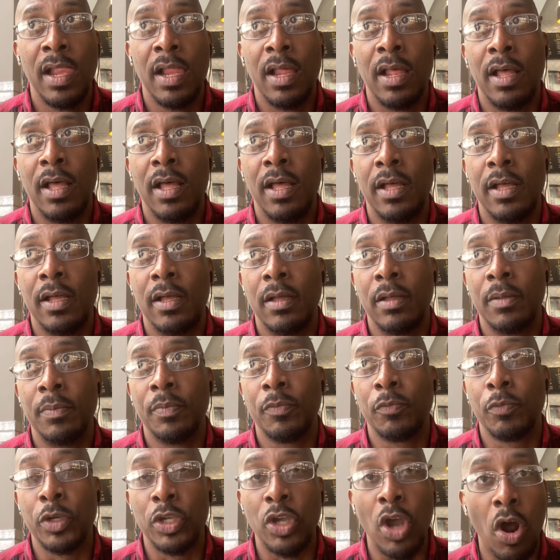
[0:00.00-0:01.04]
um,
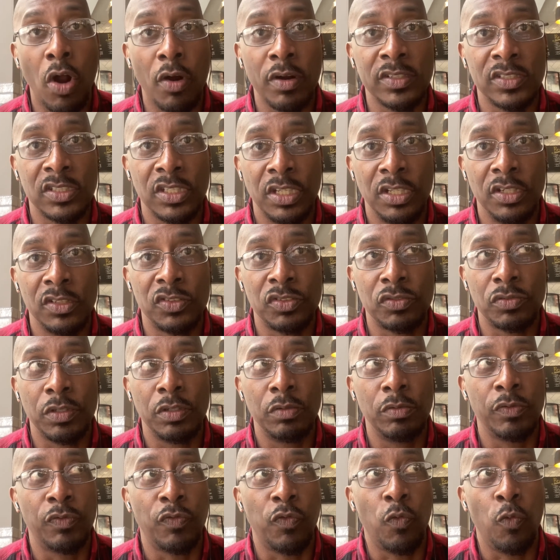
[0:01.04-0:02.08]
regardless of industry,
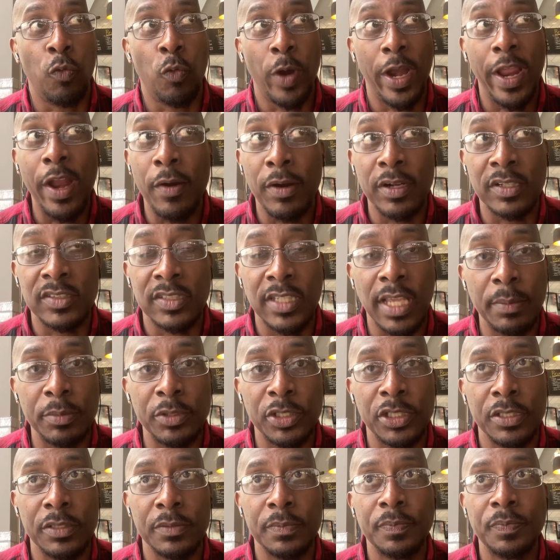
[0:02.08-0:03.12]
with rare
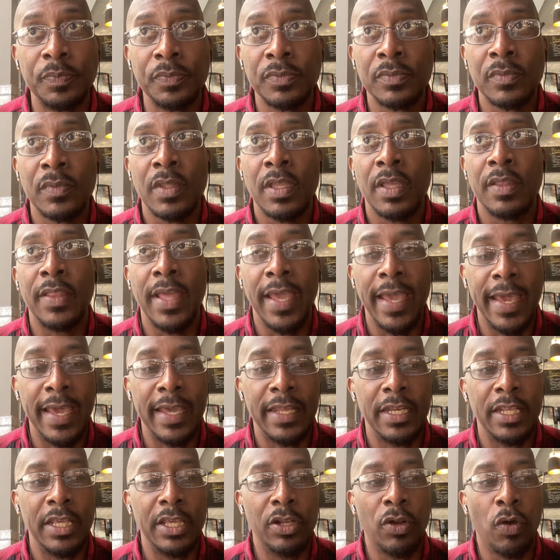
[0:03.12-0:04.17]
exception, that
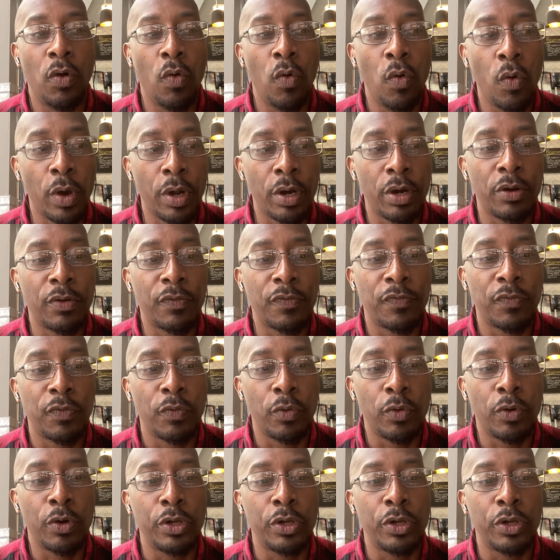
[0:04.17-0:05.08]
in order for